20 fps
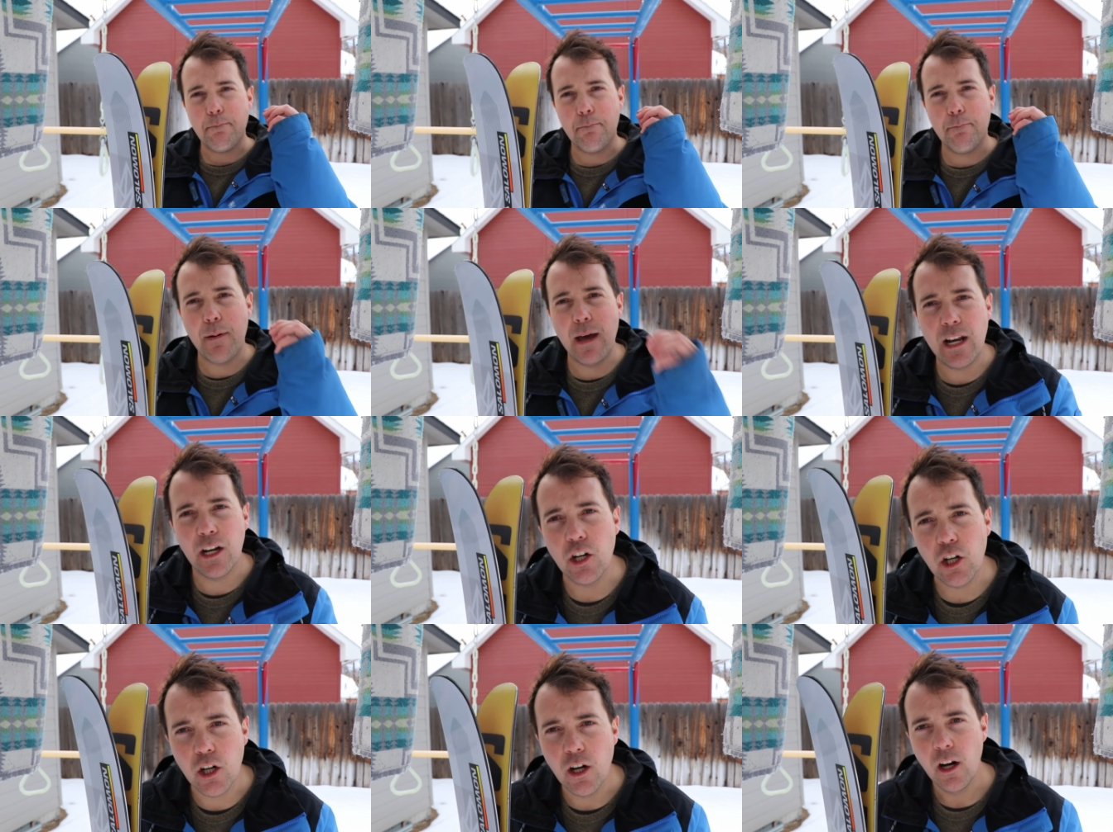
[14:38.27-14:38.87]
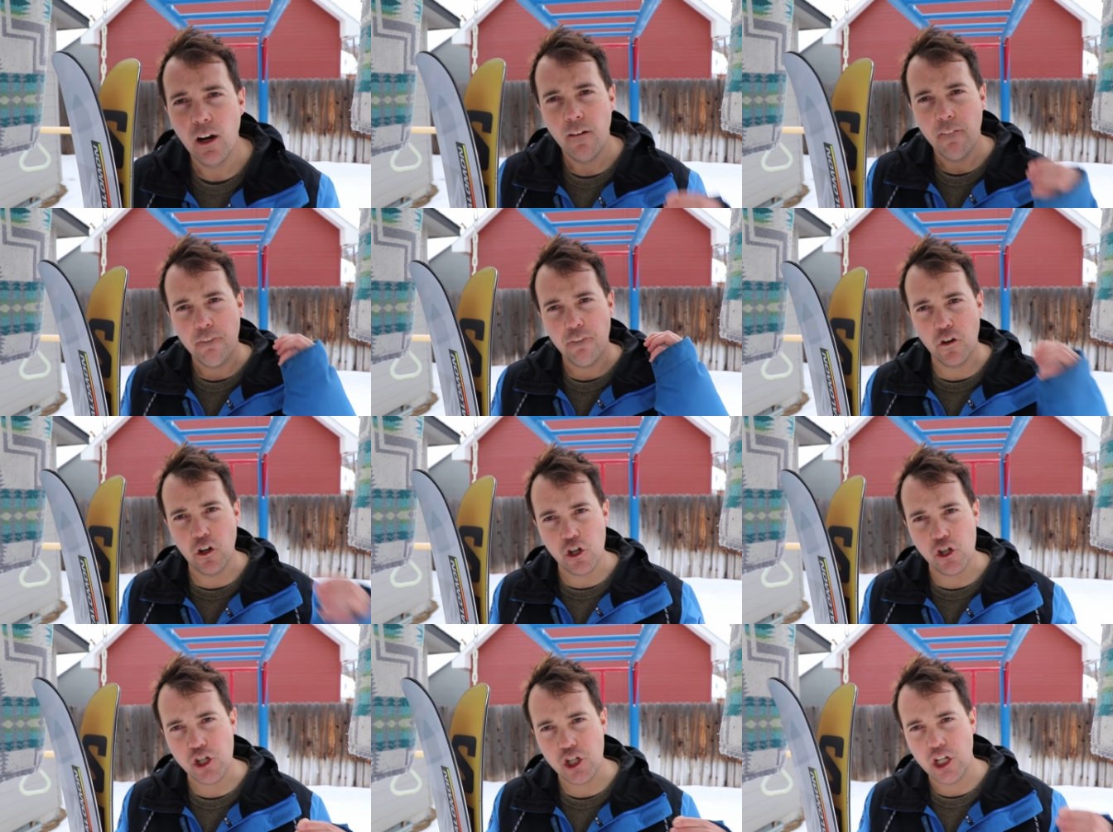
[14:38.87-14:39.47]
better
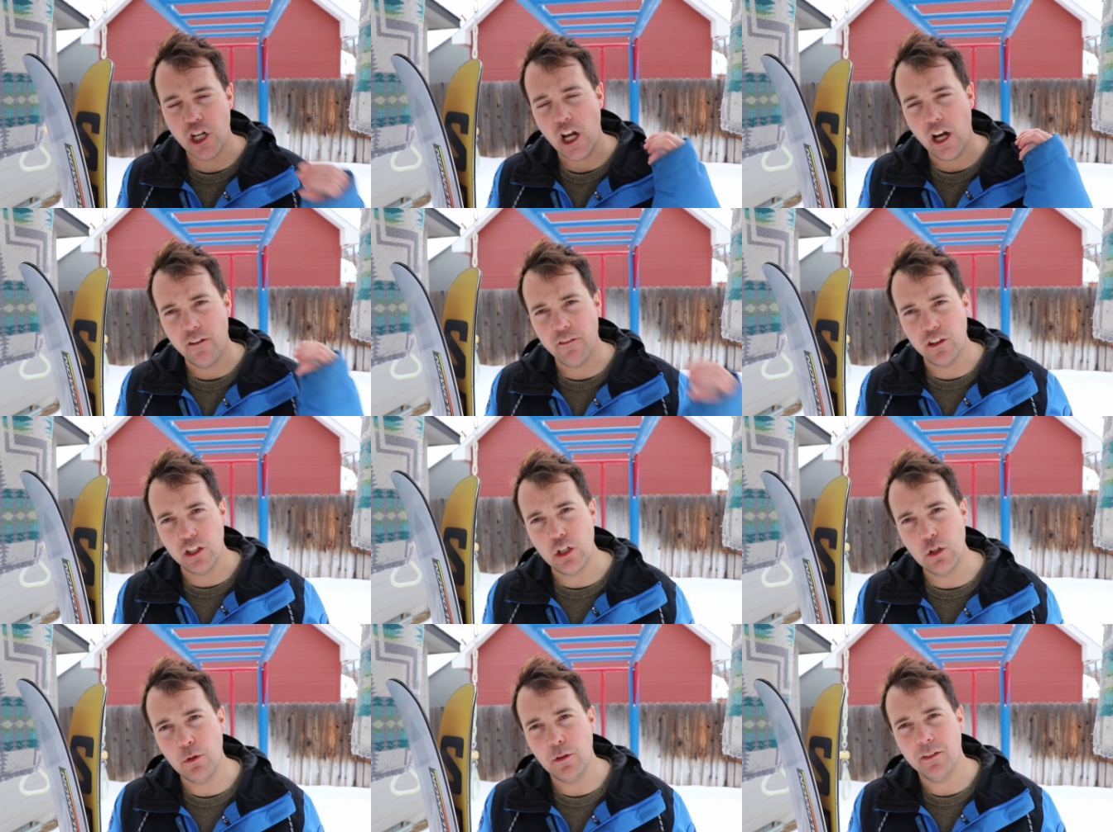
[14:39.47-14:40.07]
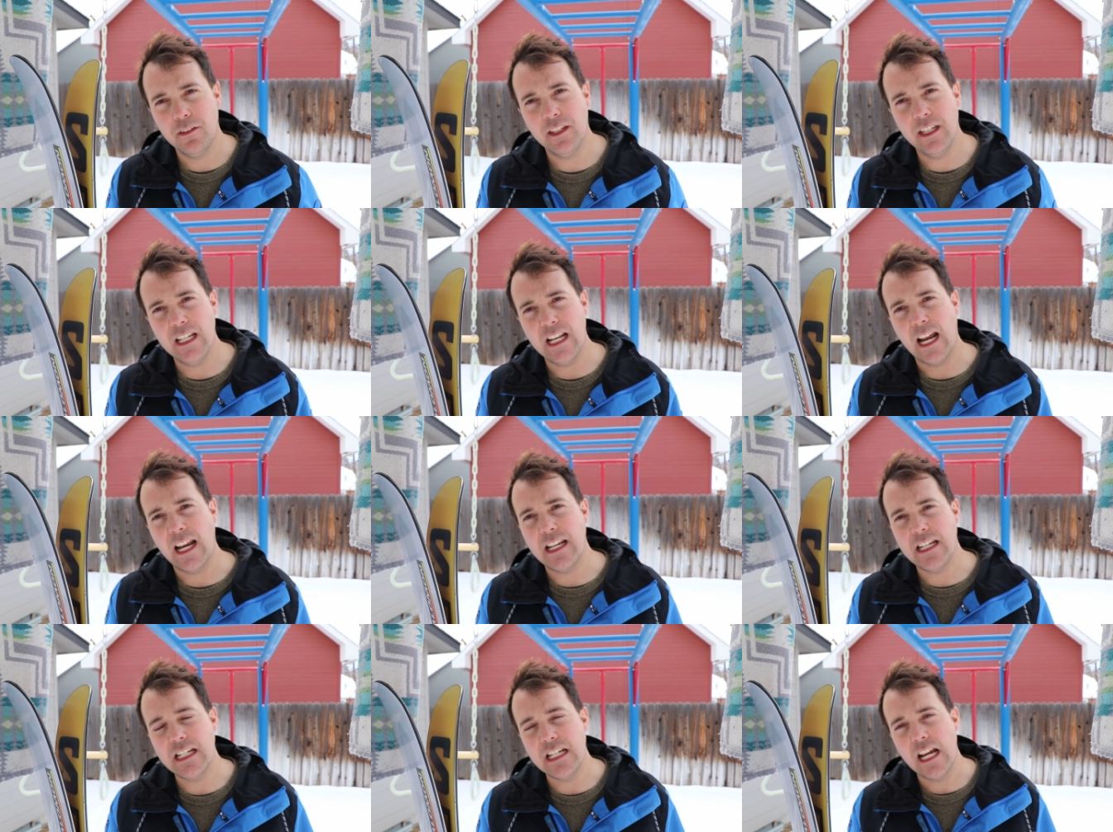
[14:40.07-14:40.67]
version of the QST
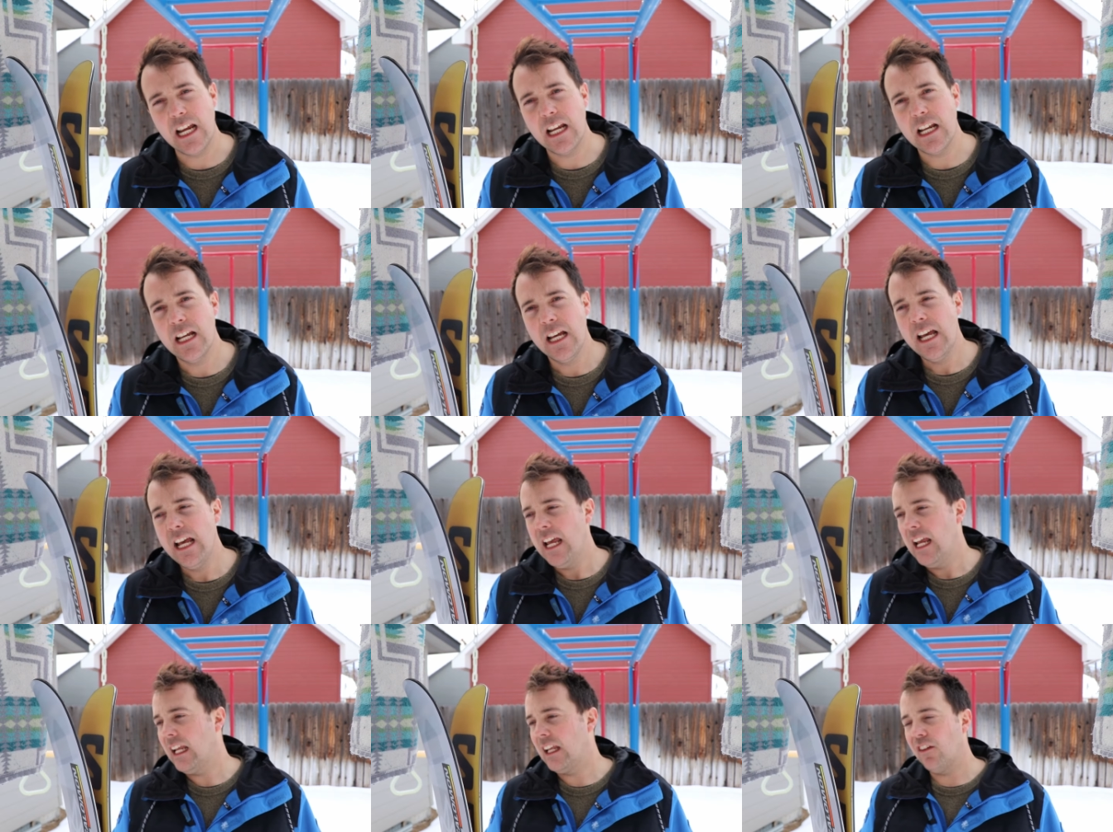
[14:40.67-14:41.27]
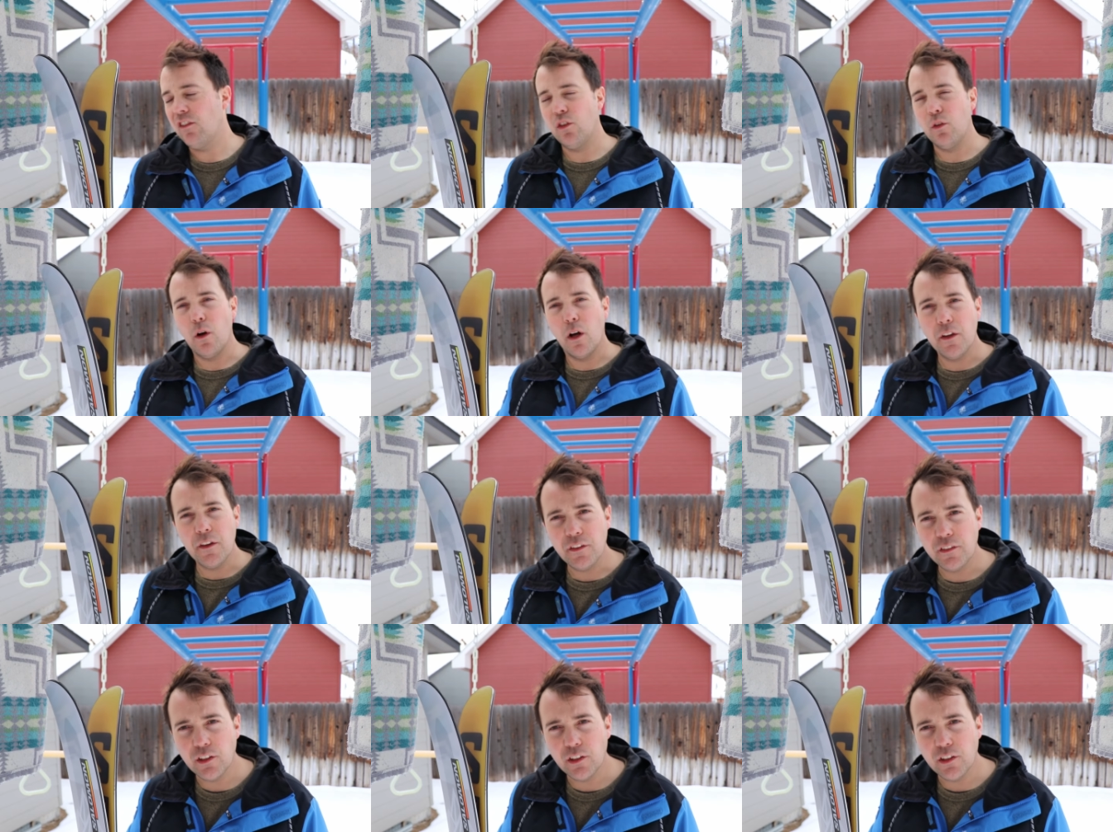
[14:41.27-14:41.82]
98. It gives you all the